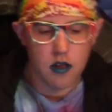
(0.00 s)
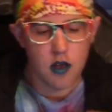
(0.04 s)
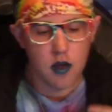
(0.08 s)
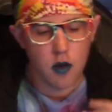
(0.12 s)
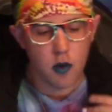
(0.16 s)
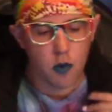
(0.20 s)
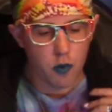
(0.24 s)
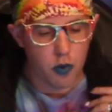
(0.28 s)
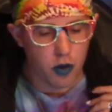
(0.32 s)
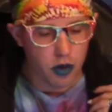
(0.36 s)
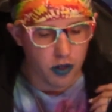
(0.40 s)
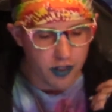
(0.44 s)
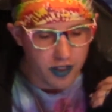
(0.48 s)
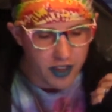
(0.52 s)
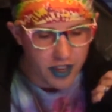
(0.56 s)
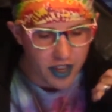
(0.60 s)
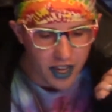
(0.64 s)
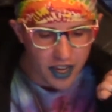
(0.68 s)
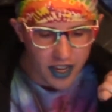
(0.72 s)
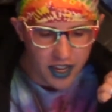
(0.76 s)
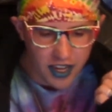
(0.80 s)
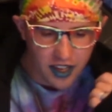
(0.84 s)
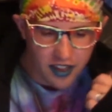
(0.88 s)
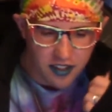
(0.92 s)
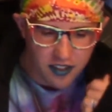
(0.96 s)
Really?
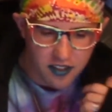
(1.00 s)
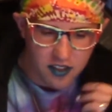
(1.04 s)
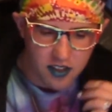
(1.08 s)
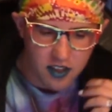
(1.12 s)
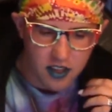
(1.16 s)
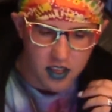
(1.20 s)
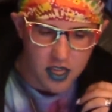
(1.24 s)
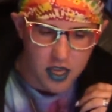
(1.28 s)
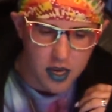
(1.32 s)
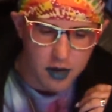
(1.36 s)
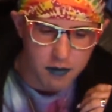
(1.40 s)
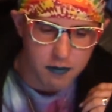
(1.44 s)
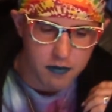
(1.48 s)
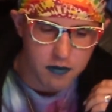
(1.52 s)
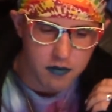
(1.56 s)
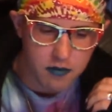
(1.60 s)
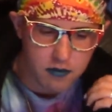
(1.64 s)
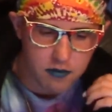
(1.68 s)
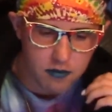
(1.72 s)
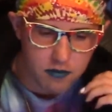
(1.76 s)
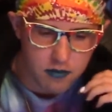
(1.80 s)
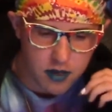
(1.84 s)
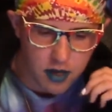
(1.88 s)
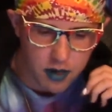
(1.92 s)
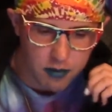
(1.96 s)
I asked. Yep.
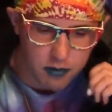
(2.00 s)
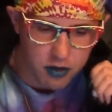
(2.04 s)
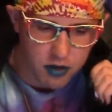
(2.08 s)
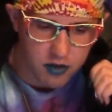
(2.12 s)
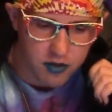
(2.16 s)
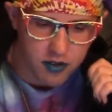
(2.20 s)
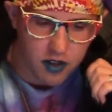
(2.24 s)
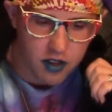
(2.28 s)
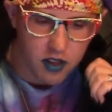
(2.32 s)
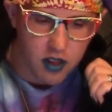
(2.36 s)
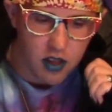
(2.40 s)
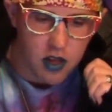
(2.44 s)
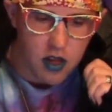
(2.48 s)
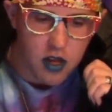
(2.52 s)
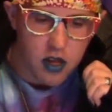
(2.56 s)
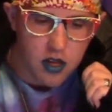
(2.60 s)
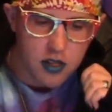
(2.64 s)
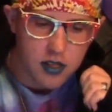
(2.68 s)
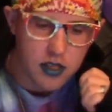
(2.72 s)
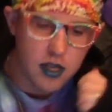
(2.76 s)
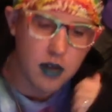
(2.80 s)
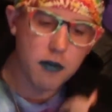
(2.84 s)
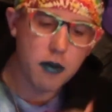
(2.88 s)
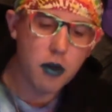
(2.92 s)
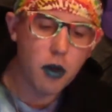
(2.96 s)
Domino said.
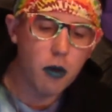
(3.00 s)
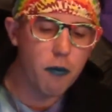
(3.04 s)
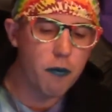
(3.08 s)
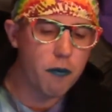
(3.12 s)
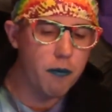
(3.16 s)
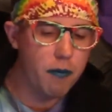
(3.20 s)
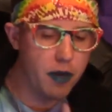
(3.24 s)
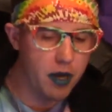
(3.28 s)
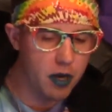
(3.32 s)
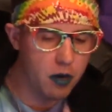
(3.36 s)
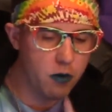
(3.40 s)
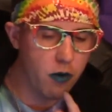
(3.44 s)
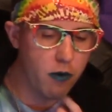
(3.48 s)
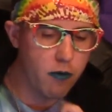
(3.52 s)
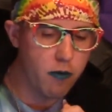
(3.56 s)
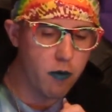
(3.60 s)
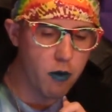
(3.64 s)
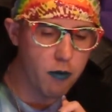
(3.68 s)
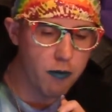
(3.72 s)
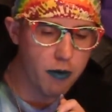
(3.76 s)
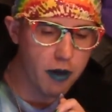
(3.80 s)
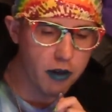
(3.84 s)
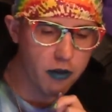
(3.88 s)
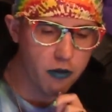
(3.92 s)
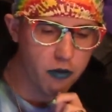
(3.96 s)
Domino, make 1
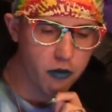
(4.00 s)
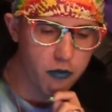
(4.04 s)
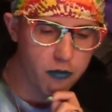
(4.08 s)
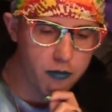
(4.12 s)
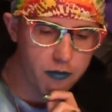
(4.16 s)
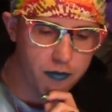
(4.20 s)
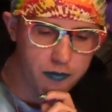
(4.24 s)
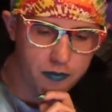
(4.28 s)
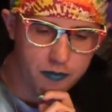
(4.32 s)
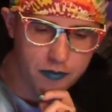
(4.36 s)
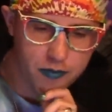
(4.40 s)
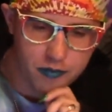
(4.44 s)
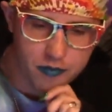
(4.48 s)
more bedroom.